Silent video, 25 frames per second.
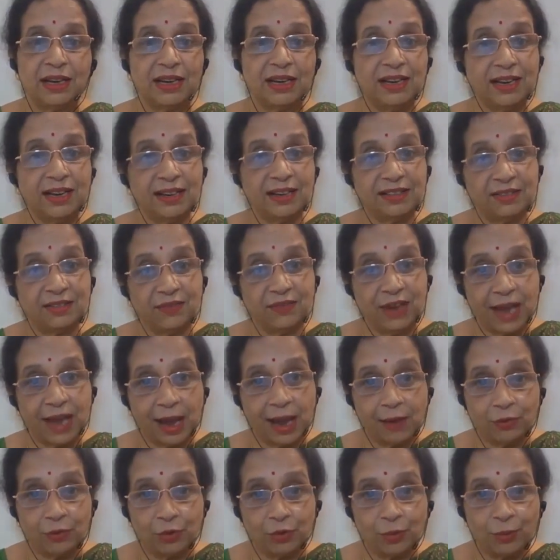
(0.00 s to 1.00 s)
Yes, we
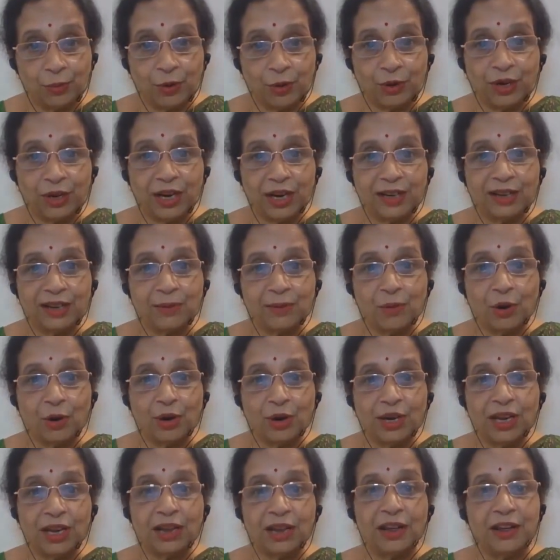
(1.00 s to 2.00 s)
have to protect the
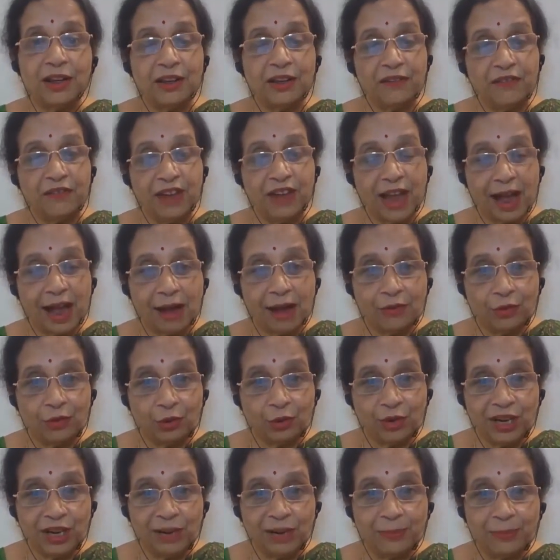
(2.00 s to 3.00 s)
body. We have
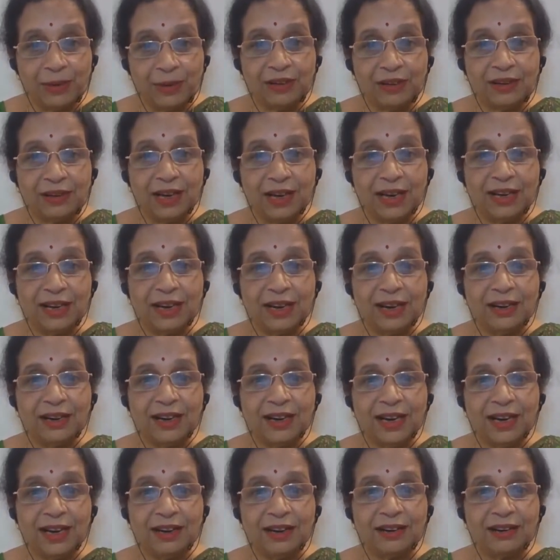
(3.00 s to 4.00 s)
to keep it clean and
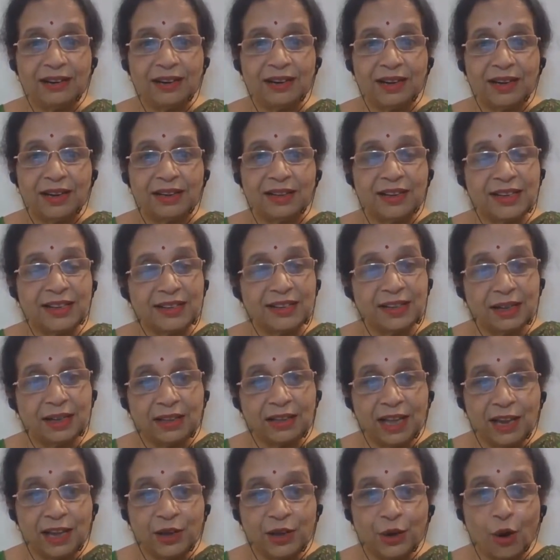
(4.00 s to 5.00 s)
neat. There's
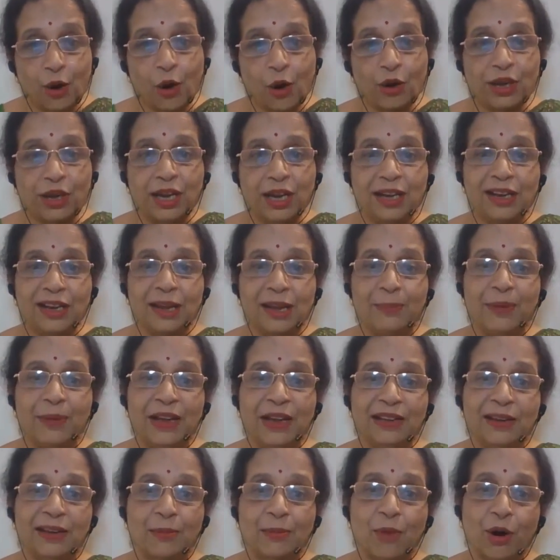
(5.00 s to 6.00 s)
nothing wrong in
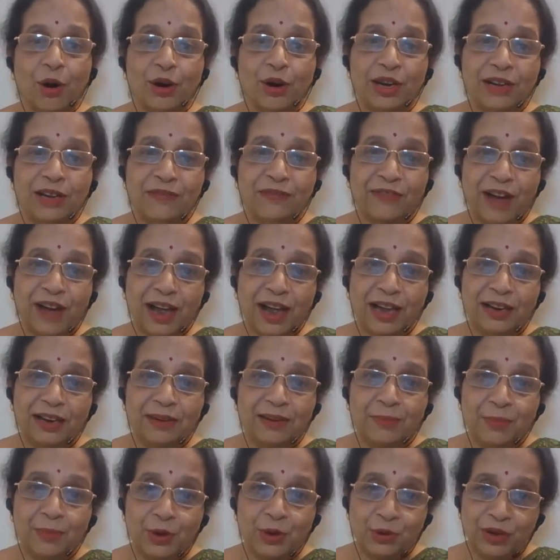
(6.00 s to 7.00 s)
keeping the body
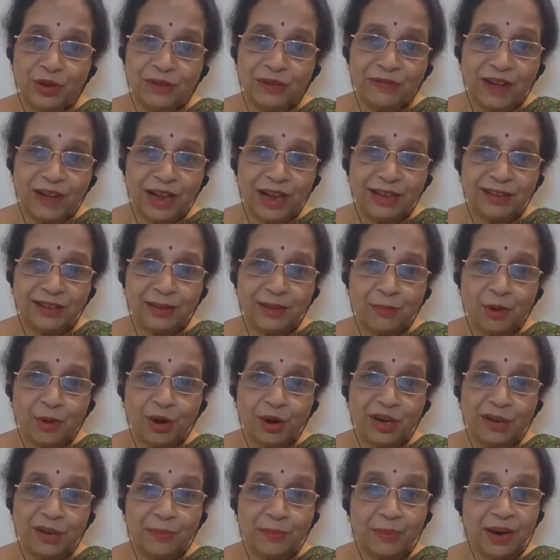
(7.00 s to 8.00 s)
fine, beautifying the
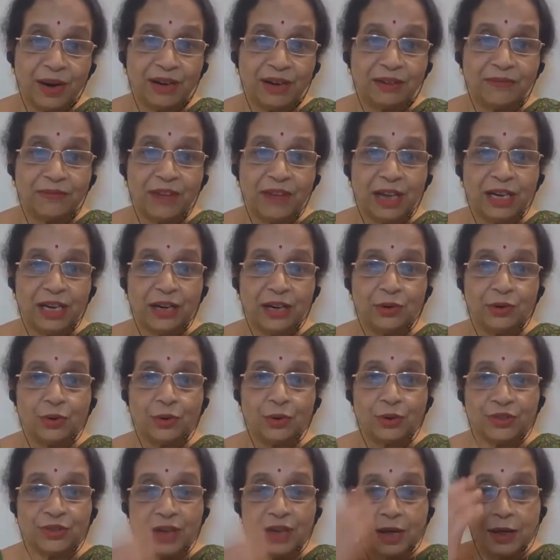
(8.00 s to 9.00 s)
body. But when it
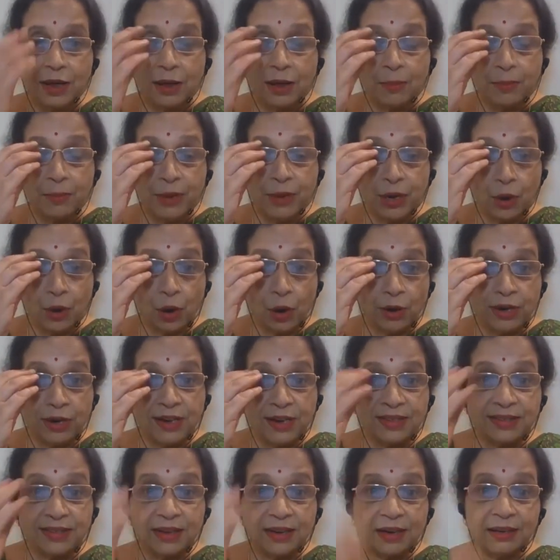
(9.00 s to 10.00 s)
goes beyond
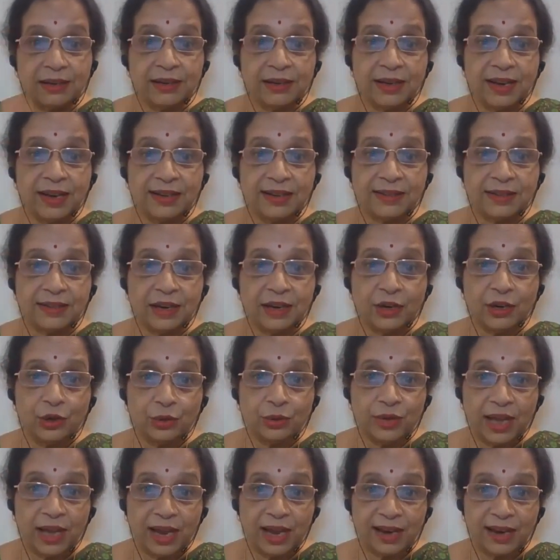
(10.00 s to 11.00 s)
a certain extent,
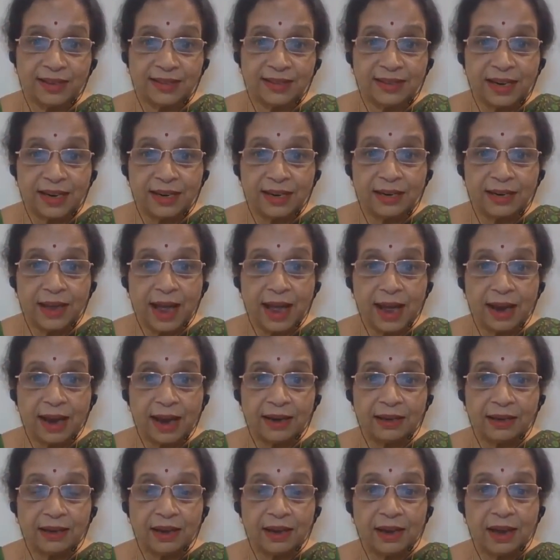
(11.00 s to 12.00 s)
to the extent
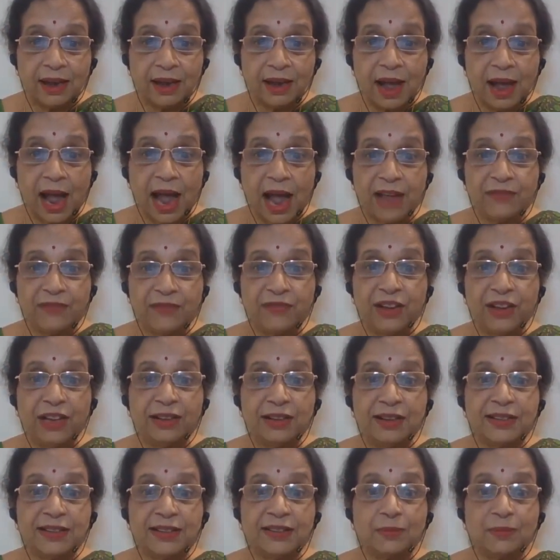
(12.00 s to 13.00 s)
that I feel
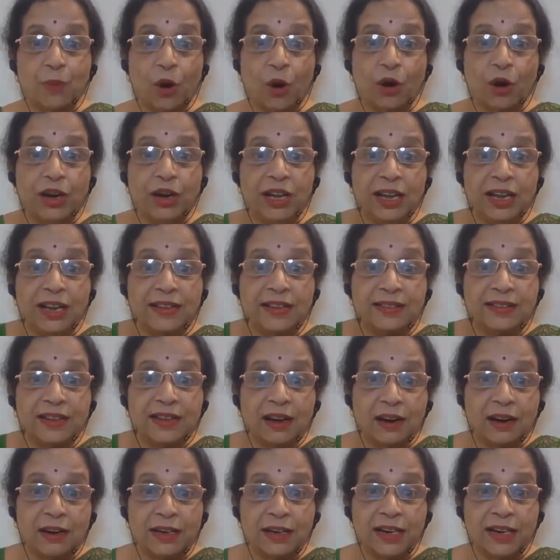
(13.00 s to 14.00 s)
this body is the
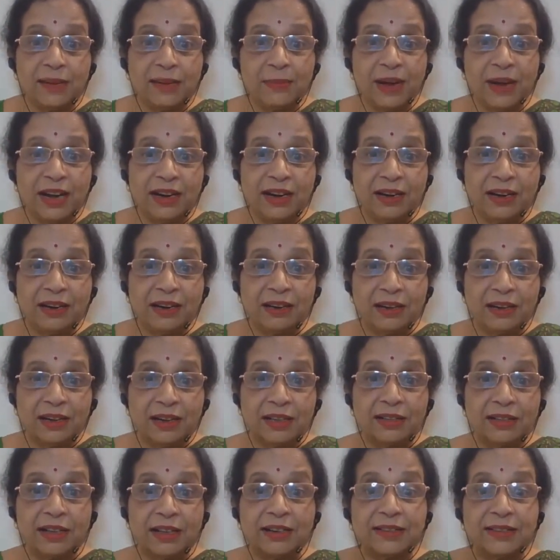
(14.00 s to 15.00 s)
ultimate,
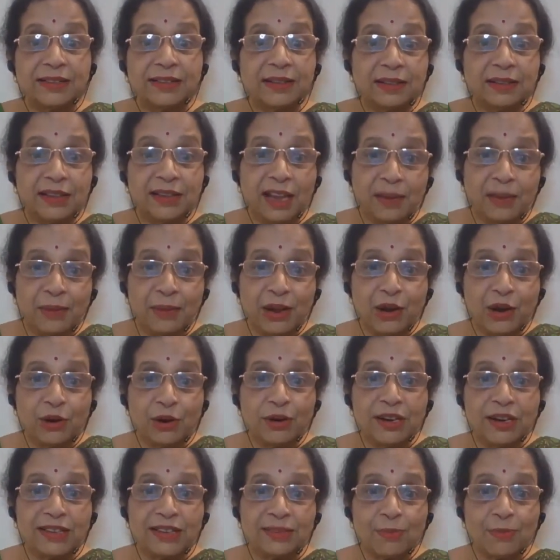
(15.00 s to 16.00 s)
there is nothing
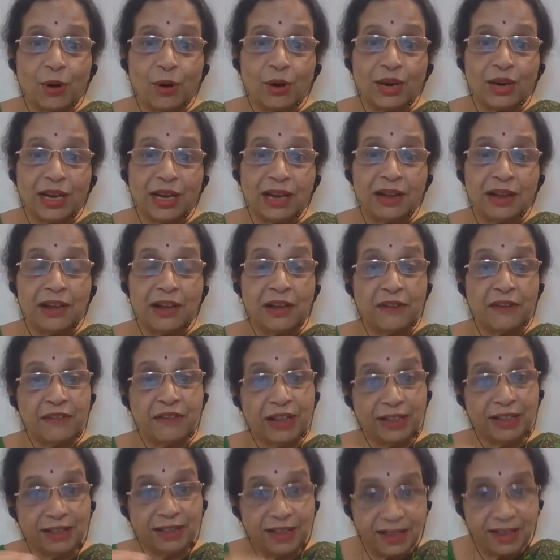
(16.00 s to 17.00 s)
beyond this body.
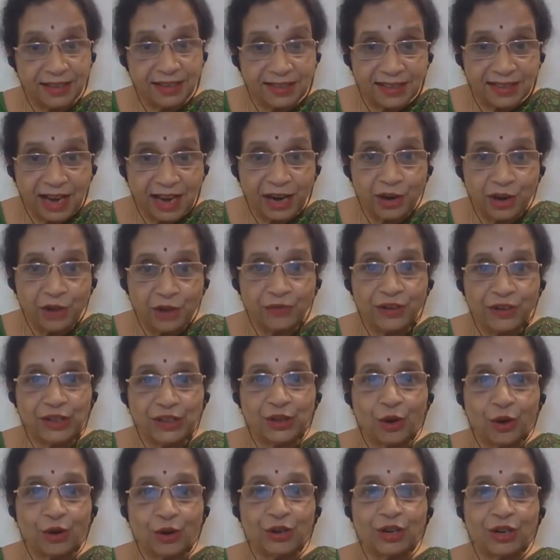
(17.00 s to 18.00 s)
When this kind of a
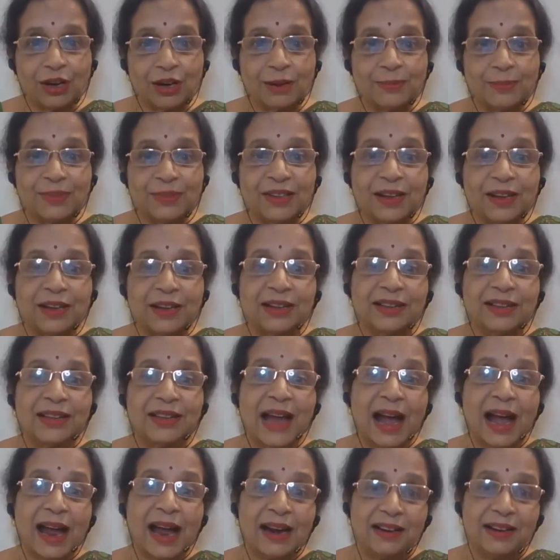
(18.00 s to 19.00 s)
thought comes,
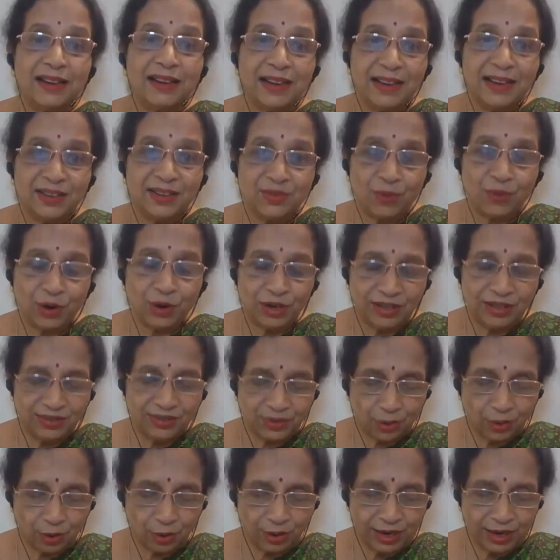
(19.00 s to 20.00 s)
that is what is
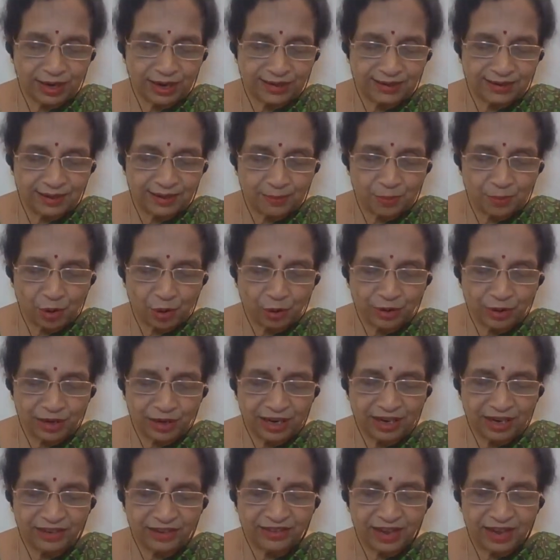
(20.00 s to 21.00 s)
called as the
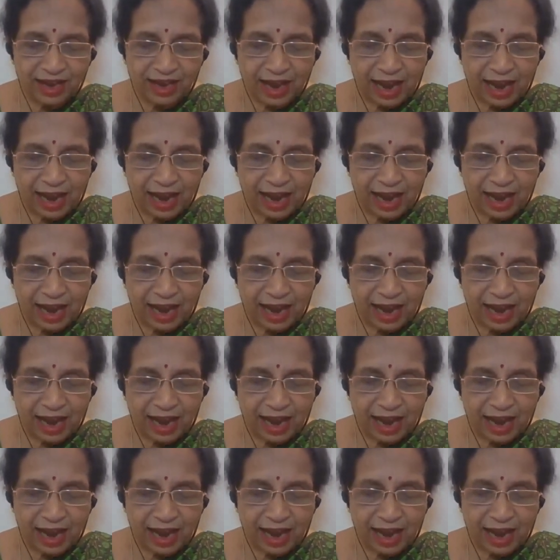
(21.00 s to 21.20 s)
bondage.